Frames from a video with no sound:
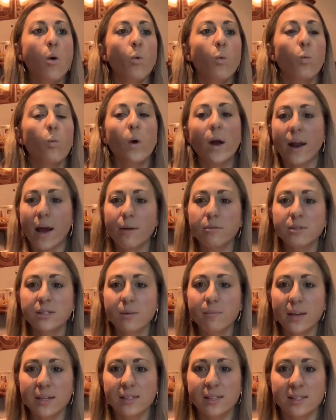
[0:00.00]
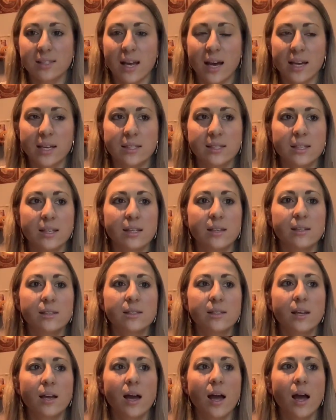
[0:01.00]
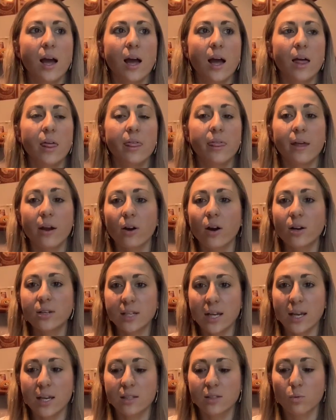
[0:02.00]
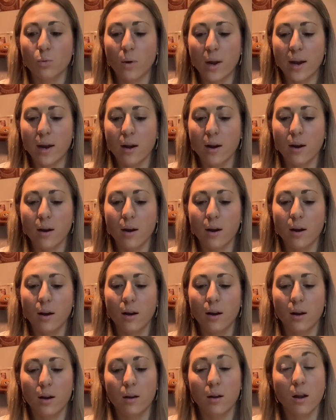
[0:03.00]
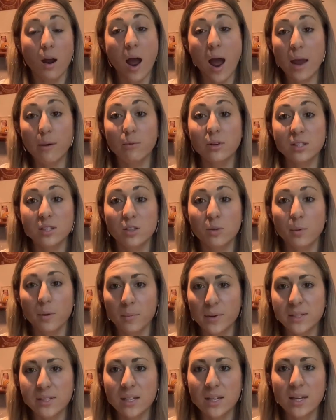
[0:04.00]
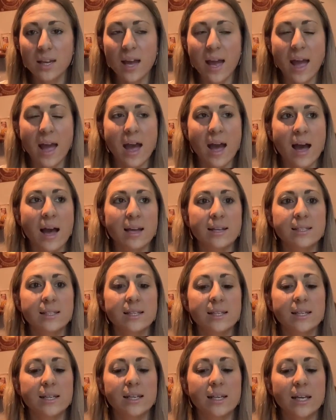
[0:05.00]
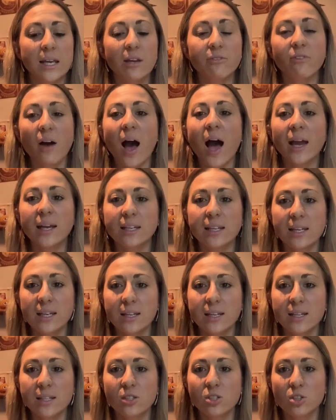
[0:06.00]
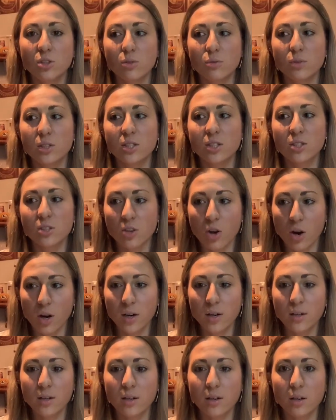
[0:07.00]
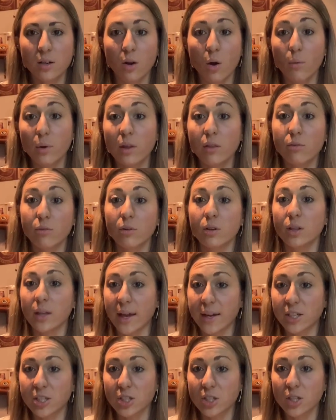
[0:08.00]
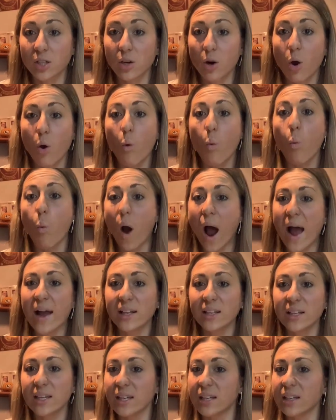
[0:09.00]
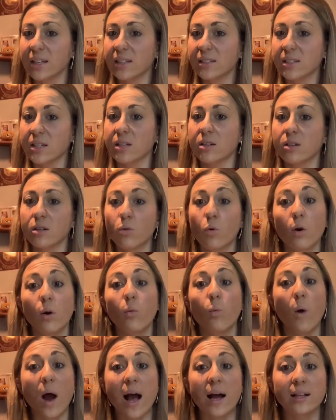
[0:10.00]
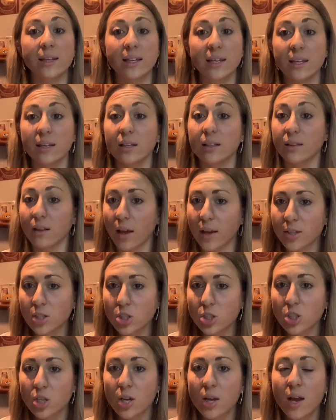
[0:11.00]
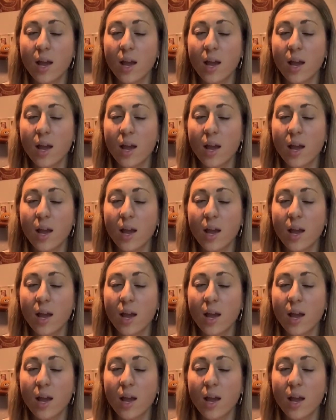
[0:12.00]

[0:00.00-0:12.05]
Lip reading: when I was in basic sciences, there are days where I was super busy, and if I needed to start going through a lecture while eating dinner or while eating lunch,